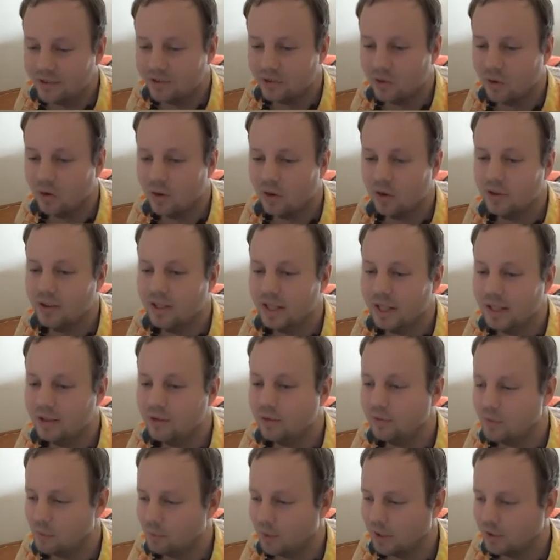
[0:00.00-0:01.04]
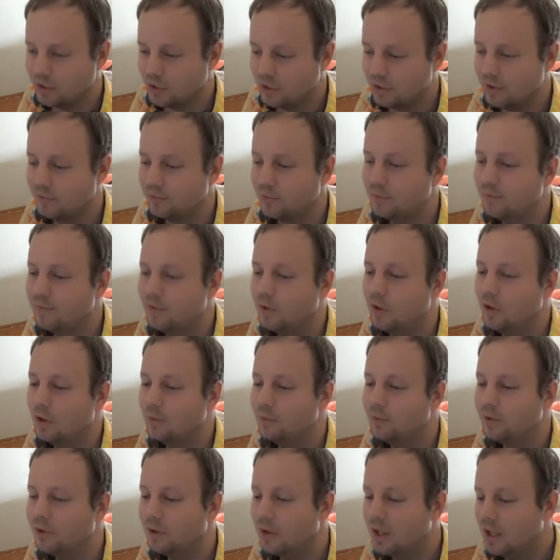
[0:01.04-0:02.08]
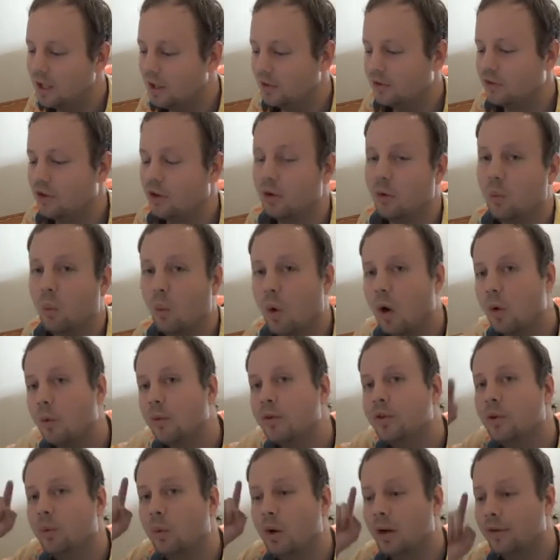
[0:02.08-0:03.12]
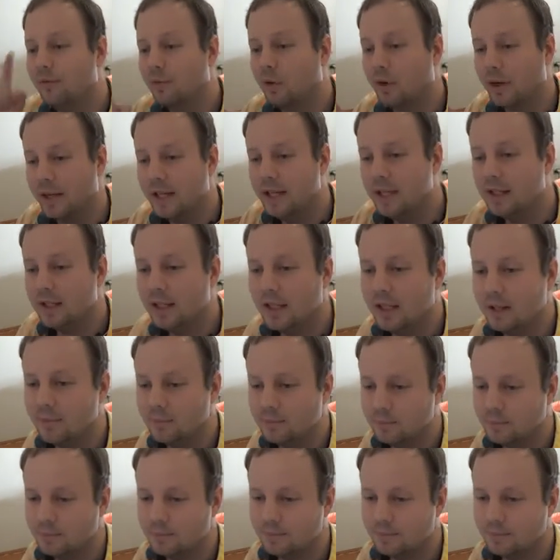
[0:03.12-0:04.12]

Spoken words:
isto on the end of a bunch of different verbs. So what was the word for a healer?